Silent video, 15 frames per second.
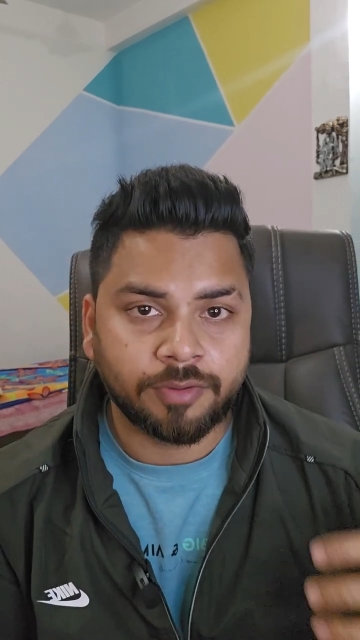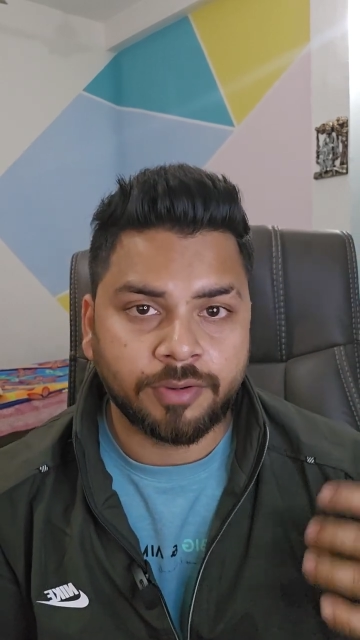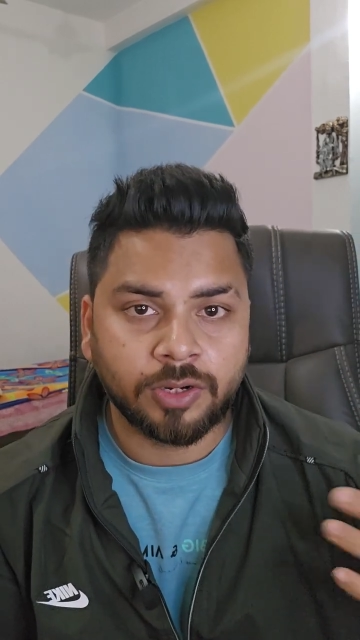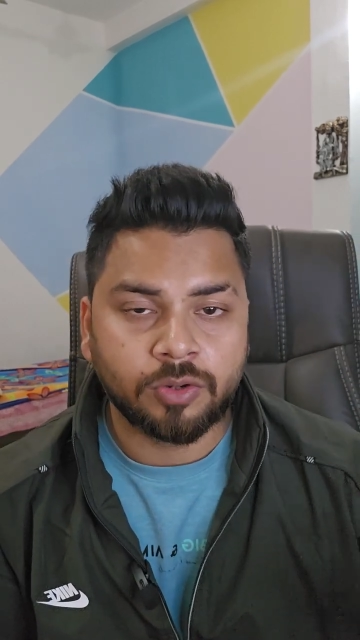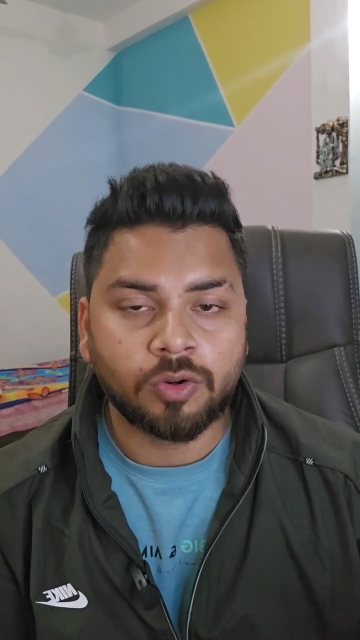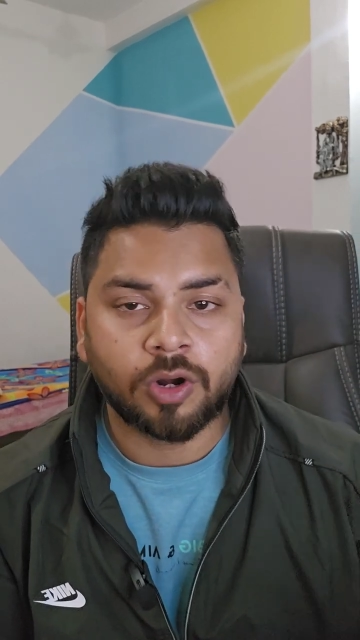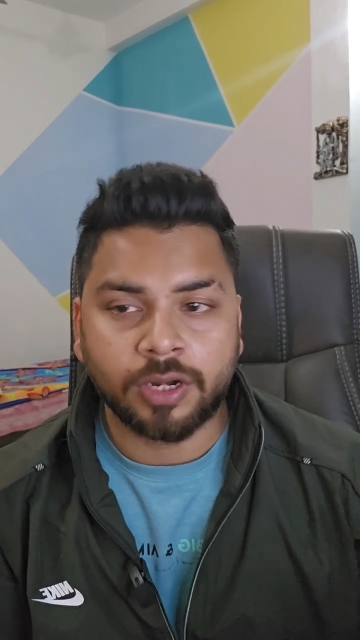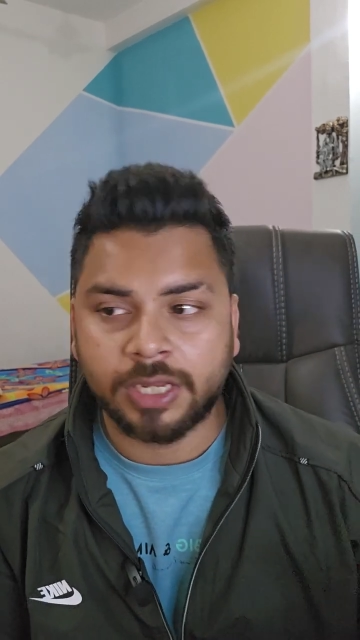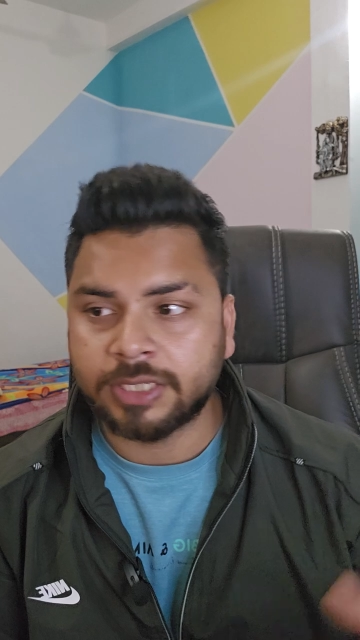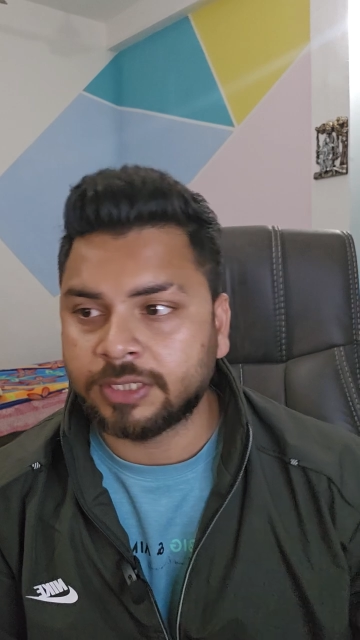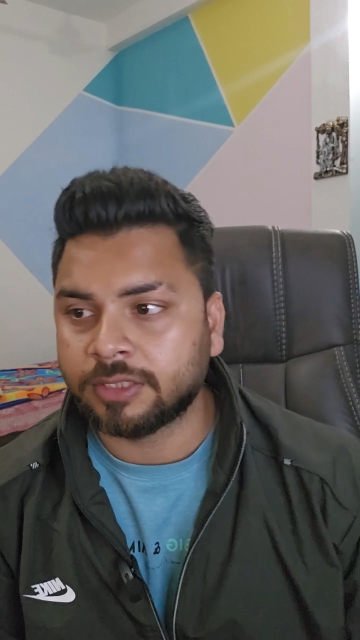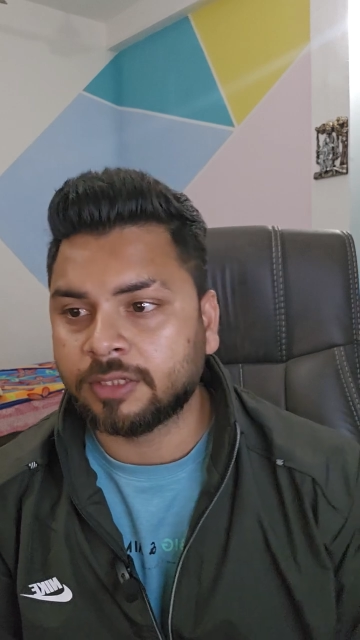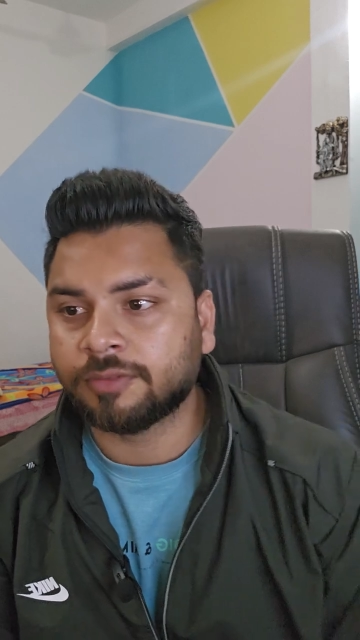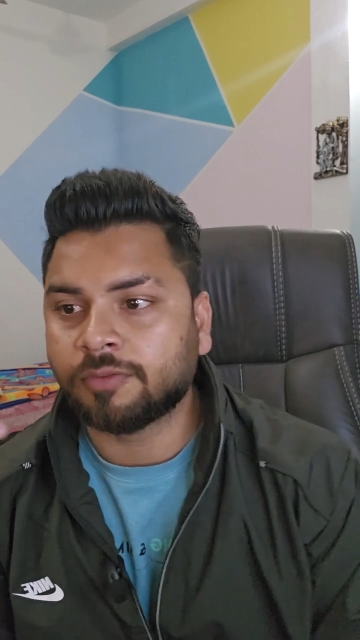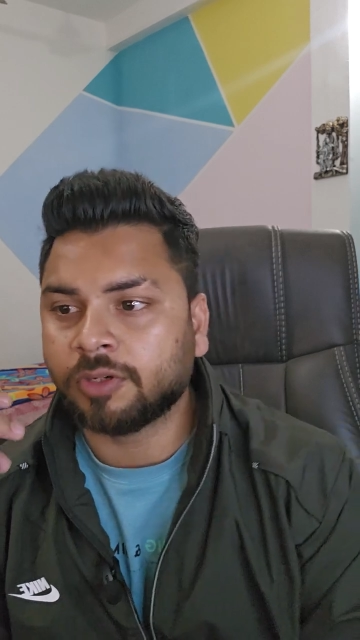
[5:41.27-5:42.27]
we do audience
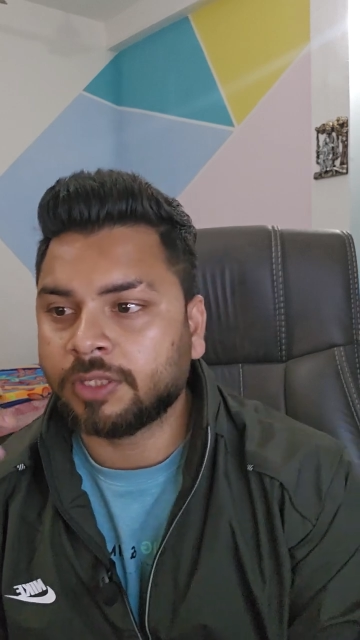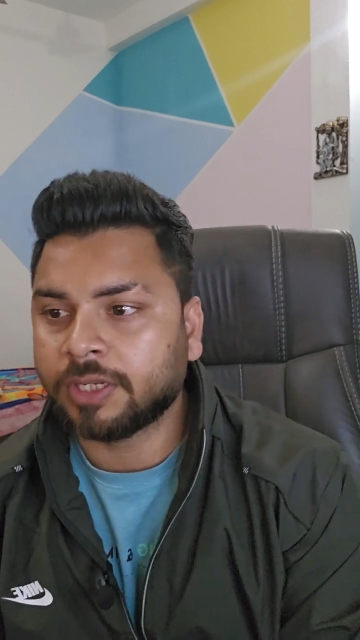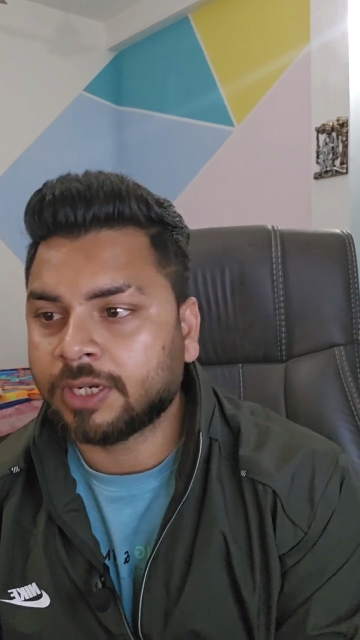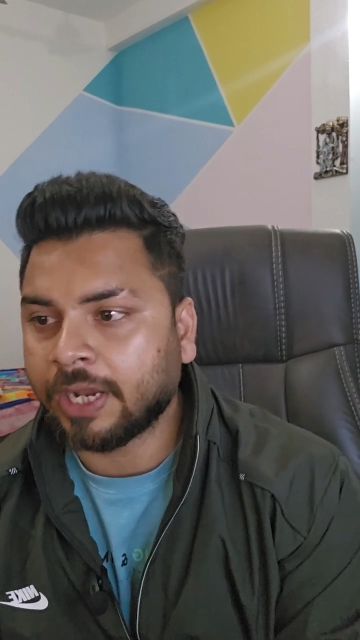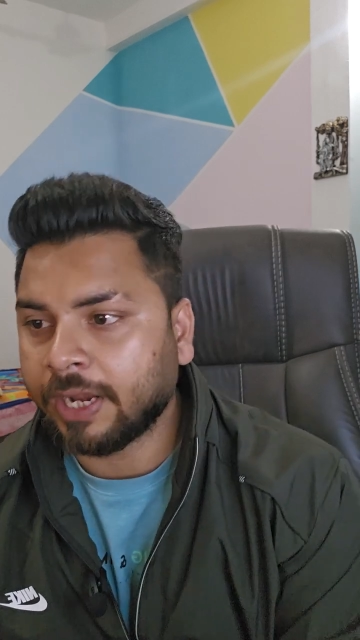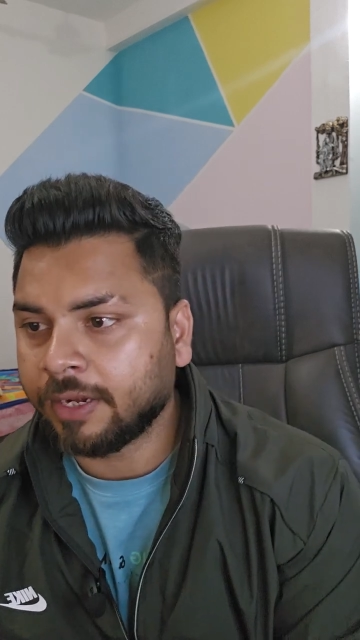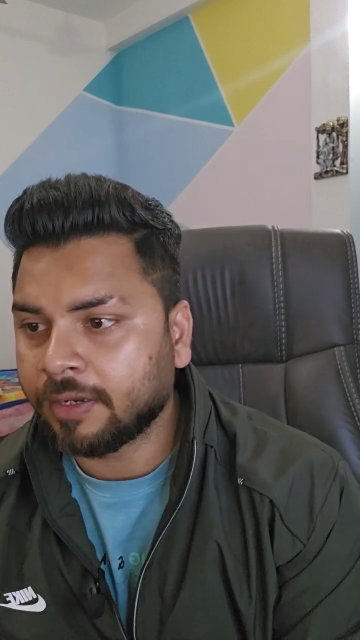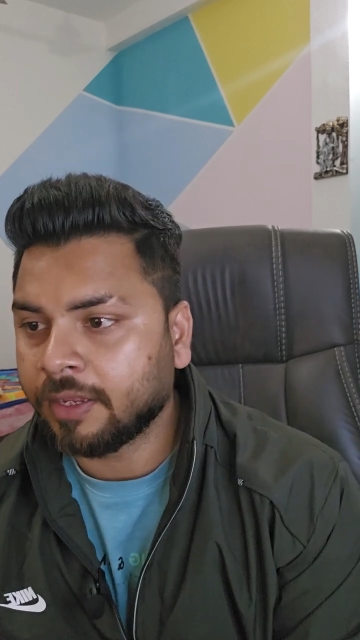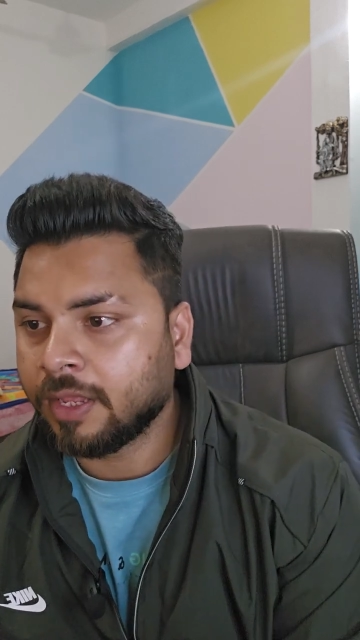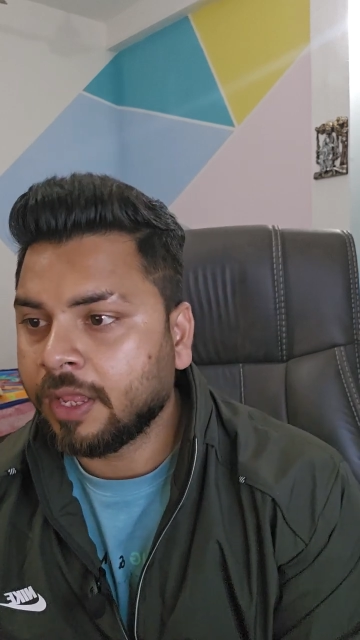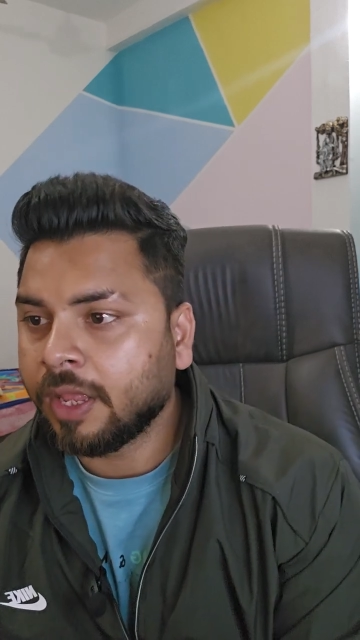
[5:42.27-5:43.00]
research for the client.